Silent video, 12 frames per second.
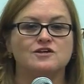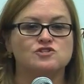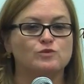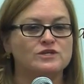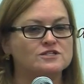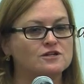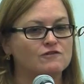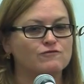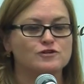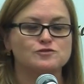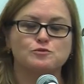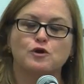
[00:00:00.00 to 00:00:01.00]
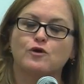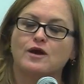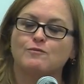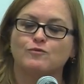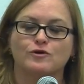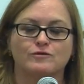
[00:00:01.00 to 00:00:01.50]
So we did our first
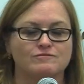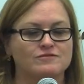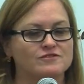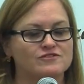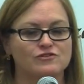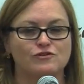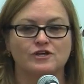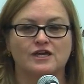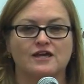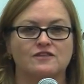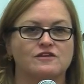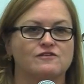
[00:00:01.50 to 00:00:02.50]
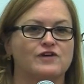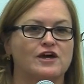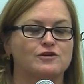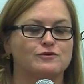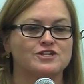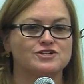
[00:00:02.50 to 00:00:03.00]
program. We're still looking at the
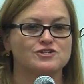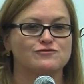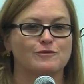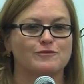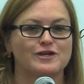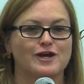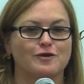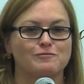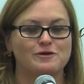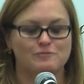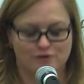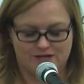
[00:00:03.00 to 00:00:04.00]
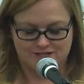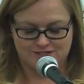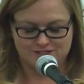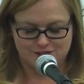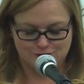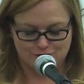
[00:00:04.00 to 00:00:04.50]
evaluations from the young people. I can
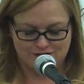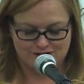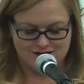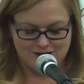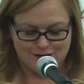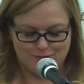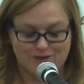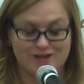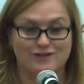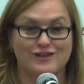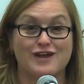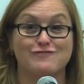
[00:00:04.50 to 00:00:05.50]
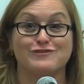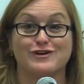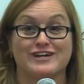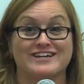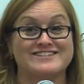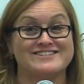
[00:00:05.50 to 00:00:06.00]
tell you that we had a lot of
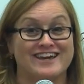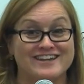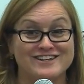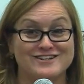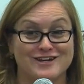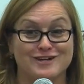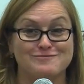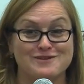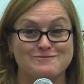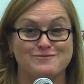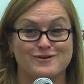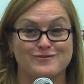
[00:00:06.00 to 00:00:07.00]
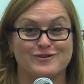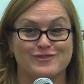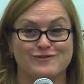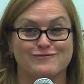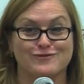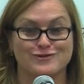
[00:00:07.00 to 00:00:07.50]
very excited young people with
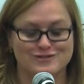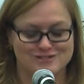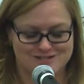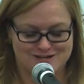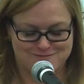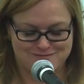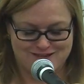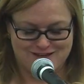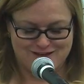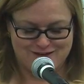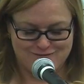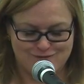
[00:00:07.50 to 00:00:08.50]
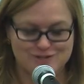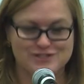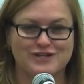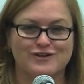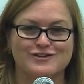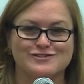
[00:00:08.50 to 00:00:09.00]
their first
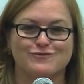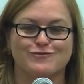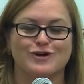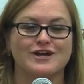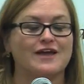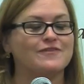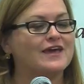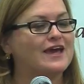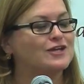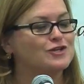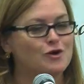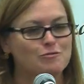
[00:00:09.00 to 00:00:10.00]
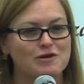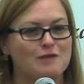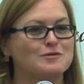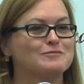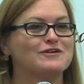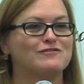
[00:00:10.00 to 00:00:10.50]
areas of work, and they had no
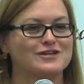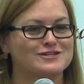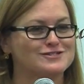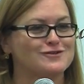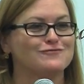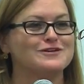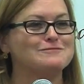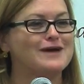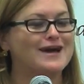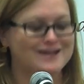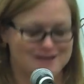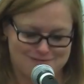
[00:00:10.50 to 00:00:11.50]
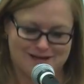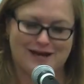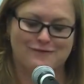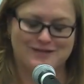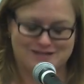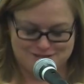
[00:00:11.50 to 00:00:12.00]
problem giving us their feedback about
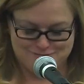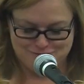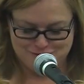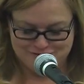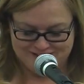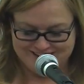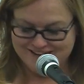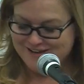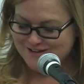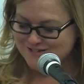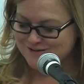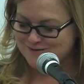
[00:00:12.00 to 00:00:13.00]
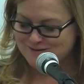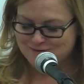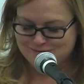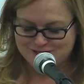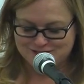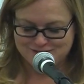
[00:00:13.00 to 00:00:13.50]
how we can improve it. So we will
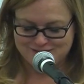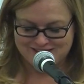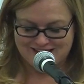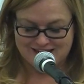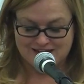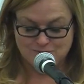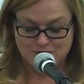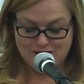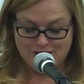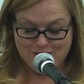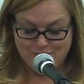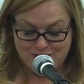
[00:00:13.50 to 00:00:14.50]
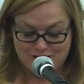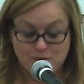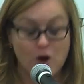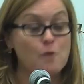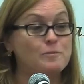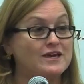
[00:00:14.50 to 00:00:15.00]
be doing that. And what I'm
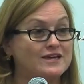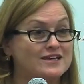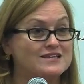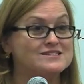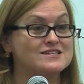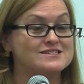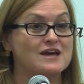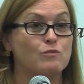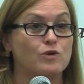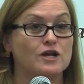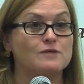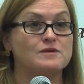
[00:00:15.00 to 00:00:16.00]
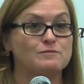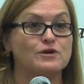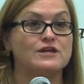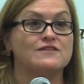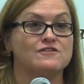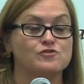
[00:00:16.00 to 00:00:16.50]
hoping is that we're going to be
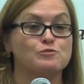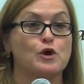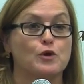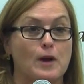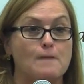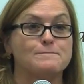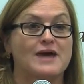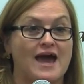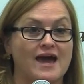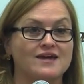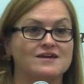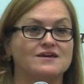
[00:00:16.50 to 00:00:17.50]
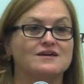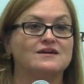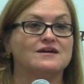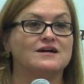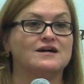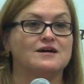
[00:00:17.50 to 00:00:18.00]
bringing this program back
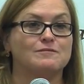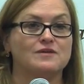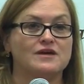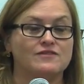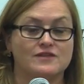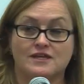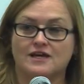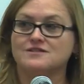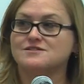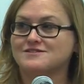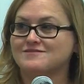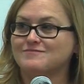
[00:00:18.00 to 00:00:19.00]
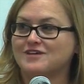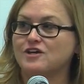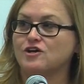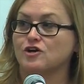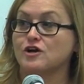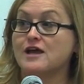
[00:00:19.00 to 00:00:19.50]
in the next
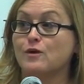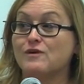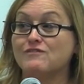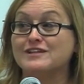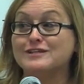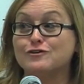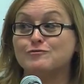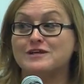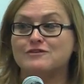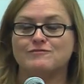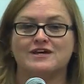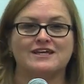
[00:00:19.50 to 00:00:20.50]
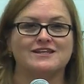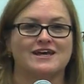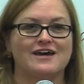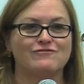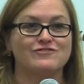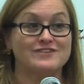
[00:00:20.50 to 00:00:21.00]
year. We have a little bit of money
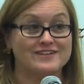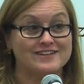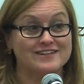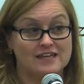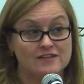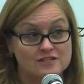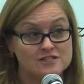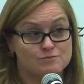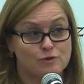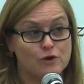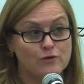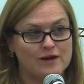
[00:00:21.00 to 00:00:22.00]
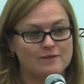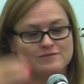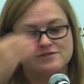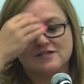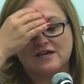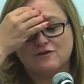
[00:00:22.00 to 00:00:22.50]
left this program
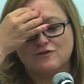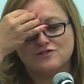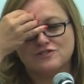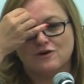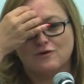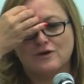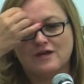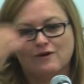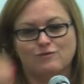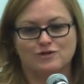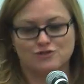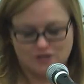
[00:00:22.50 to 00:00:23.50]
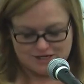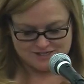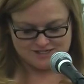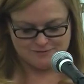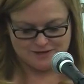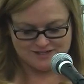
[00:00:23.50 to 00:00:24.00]
cycle, so we're trying to
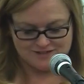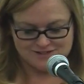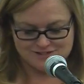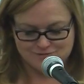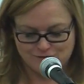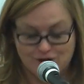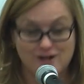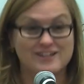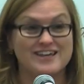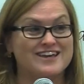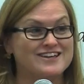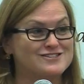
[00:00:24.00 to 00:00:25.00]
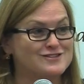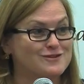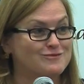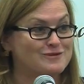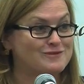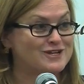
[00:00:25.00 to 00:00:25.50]
spend it this fall so
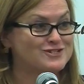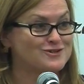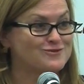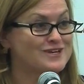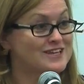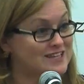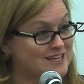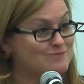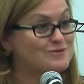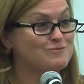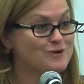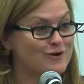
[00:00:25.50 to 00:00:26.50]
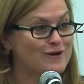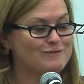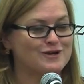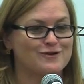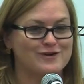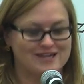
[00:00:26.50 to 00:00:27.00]
that we make sure we can keep the program
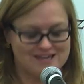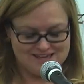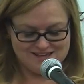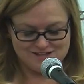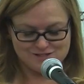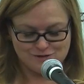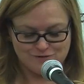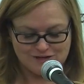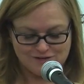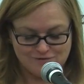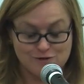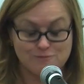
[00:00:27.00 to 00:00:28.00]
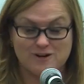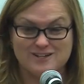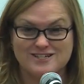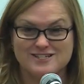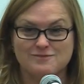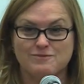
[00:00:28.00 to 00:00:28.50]
going. So if any of you
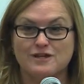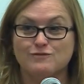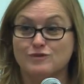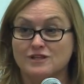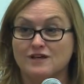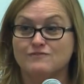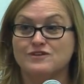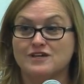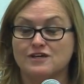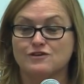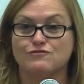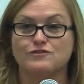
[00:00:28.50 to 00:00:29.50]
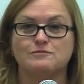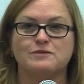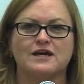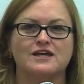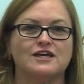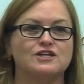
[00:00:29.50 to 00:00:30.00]
participated, we'd love to get your
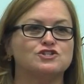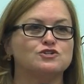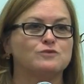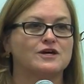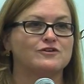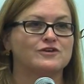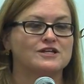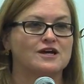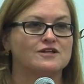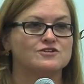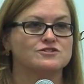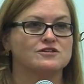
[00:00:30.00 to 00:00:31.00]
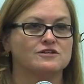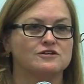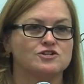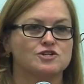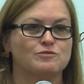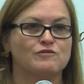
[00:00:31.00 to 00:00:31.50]
feedback. And I do want to acknowledge the
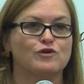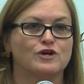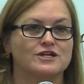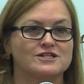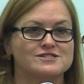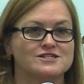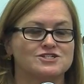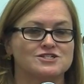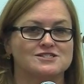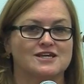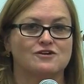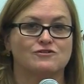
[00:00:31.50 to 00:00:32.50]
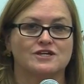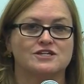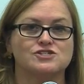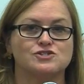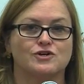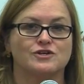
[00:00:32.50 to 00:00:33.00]
leadership of organizations like
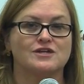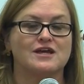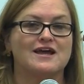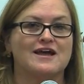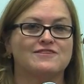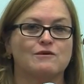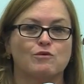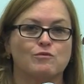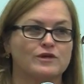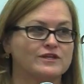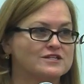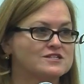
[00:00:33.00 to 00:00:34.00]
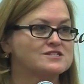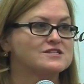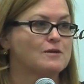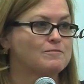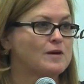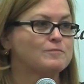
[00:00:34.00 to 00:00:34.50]
Conexion that were willing to
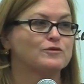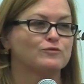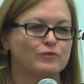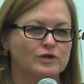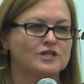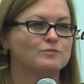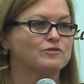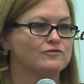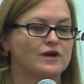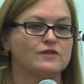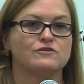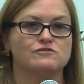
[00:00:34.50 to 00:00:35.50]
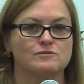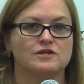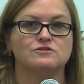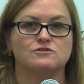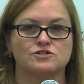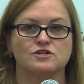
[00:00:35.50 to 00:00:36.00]
step up and really provide those
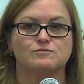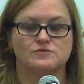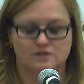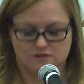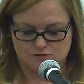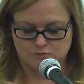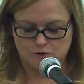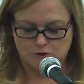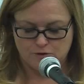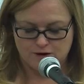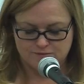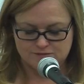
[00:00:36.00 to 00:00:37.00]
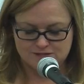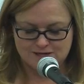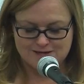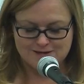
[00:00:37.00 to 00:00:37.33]
mentorships and those programs.